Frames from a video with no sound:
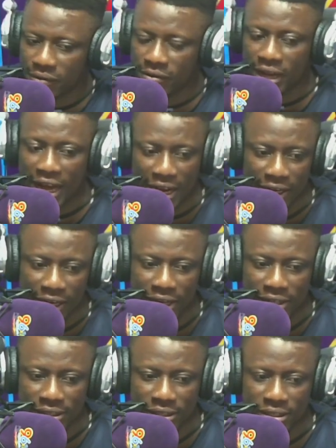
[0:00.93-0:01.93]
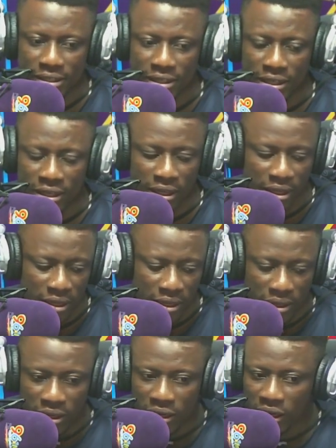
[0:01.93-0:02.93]
the highlights.
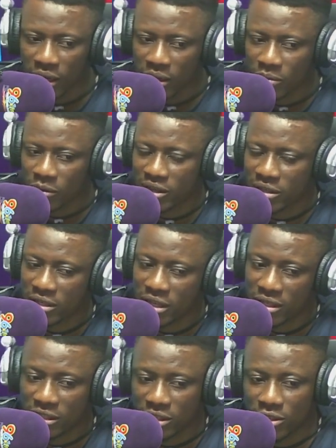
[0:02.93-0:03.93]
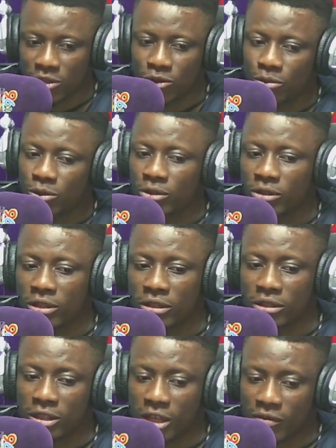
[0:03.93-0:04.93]
President Tinubu
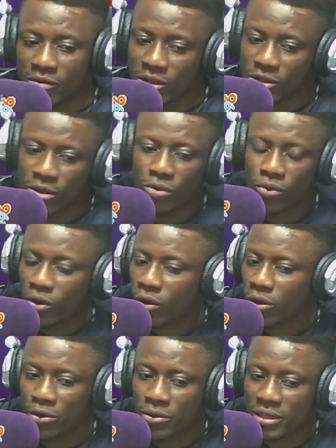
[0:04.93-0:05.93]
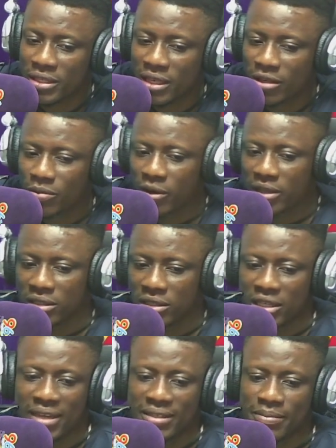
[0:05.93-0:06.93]
Governor Sanwo-Olu celebrates
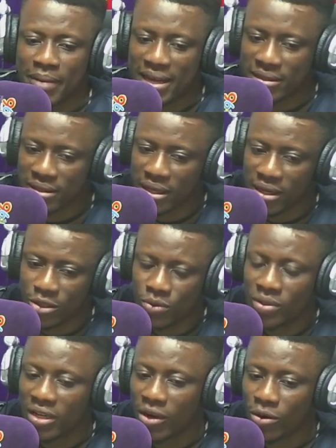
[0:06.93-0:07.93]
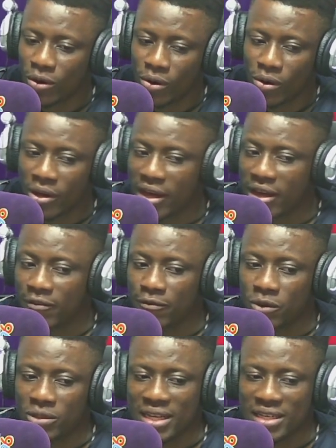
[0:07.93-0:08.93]
chess master Tunde Onokoya
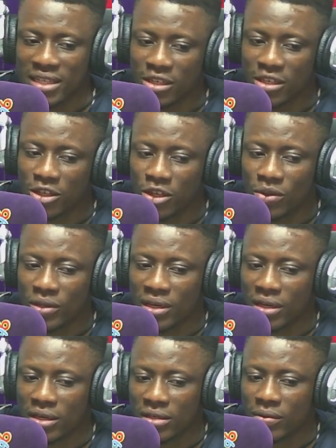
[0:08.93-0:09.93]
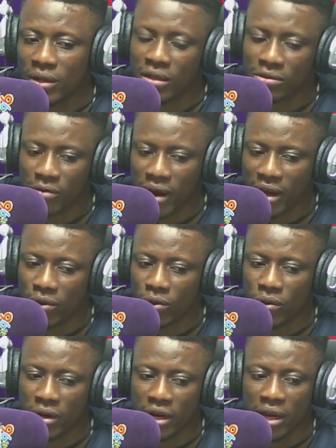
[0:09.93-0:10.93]
for setting new Guinness World
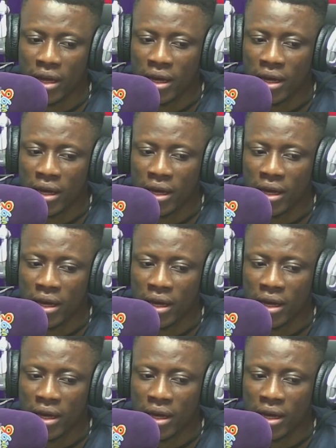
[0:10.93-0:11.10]
Record.